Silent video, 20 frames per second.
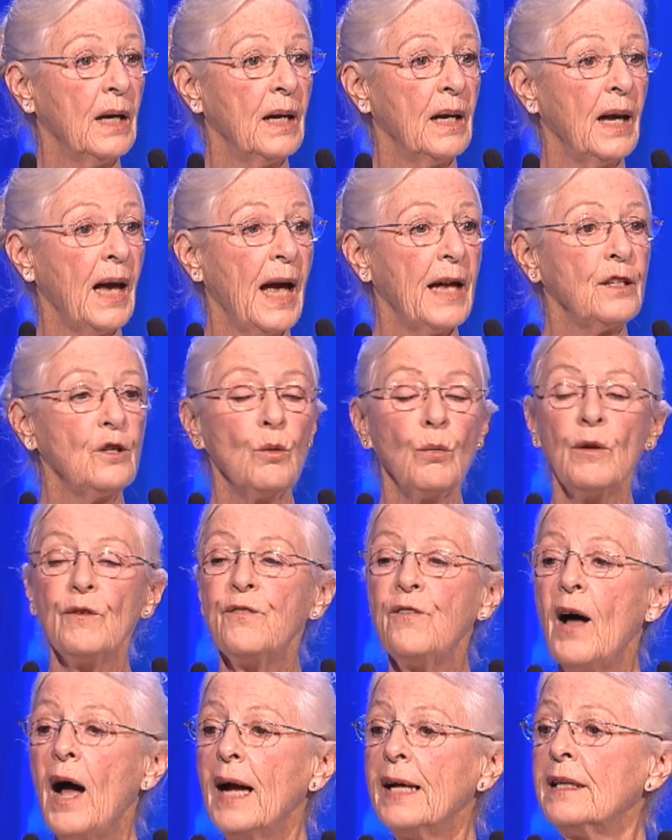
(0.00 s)
And you will
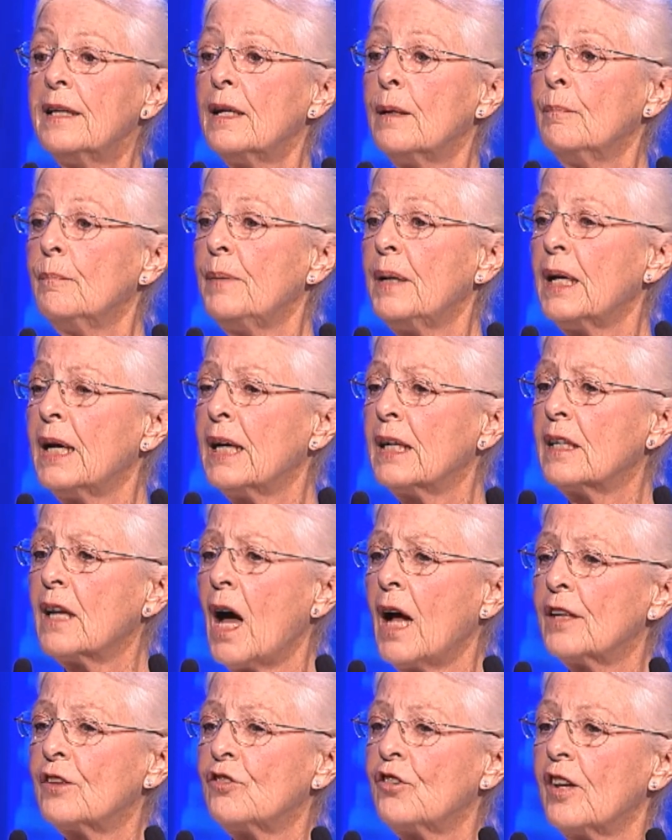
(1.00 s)
find him being
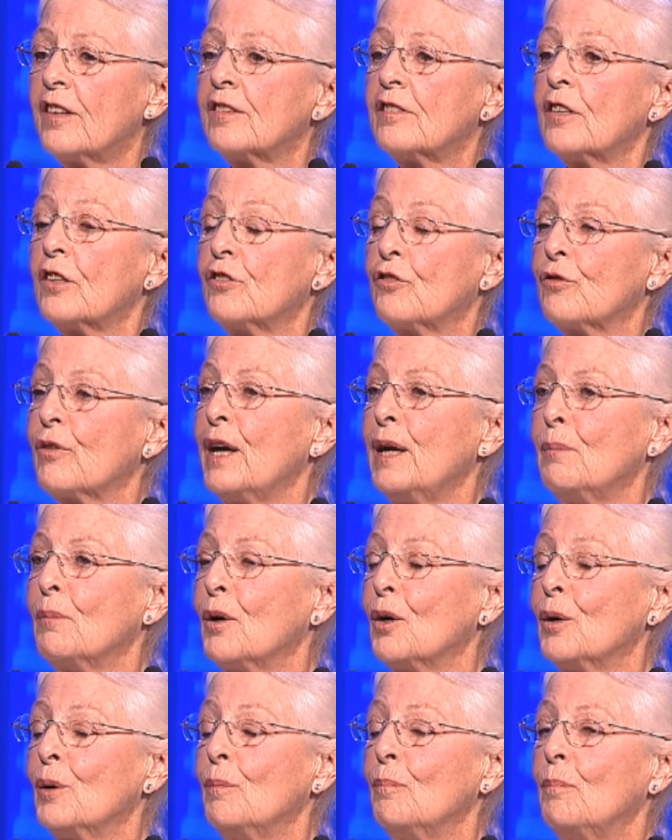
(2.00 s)
not just a
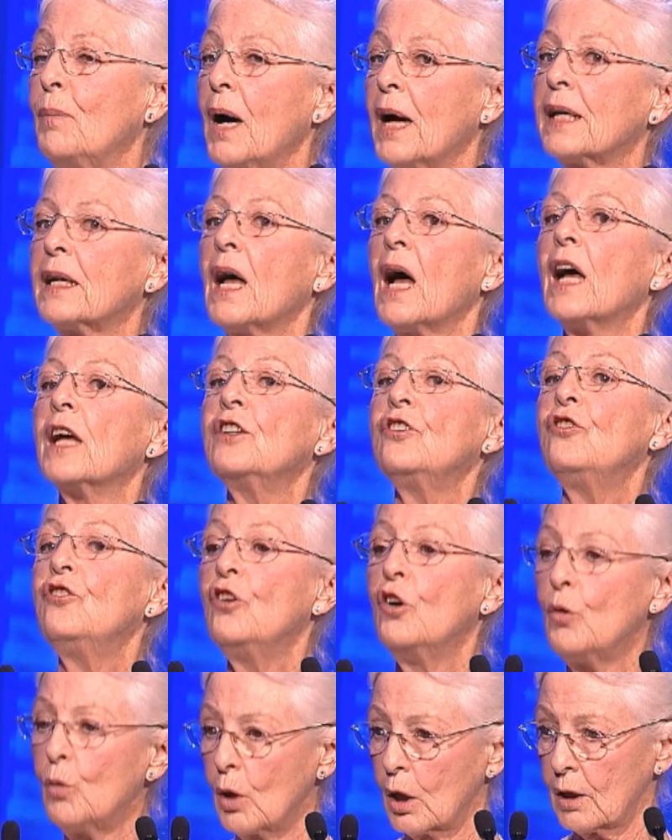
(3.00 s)
dreamer, but a
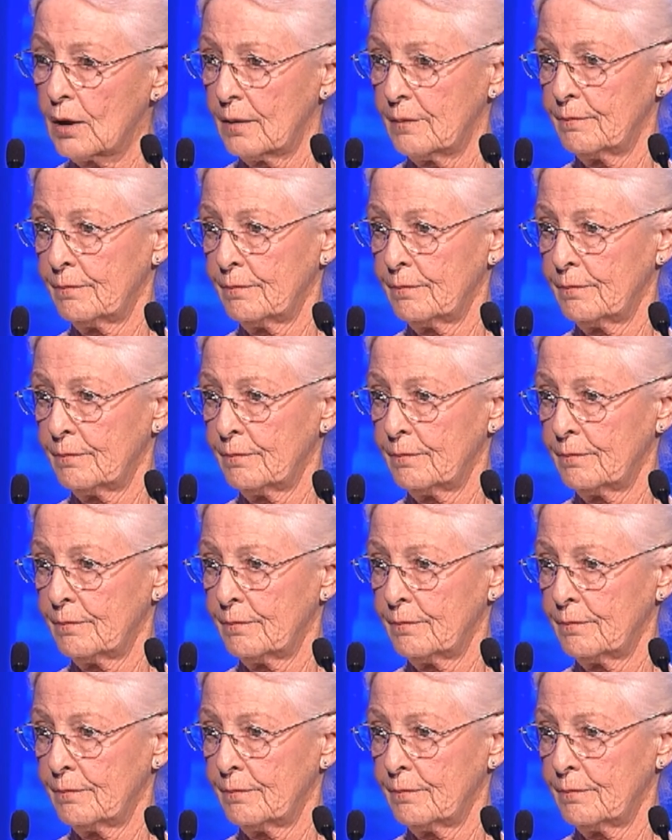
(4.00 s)
doer.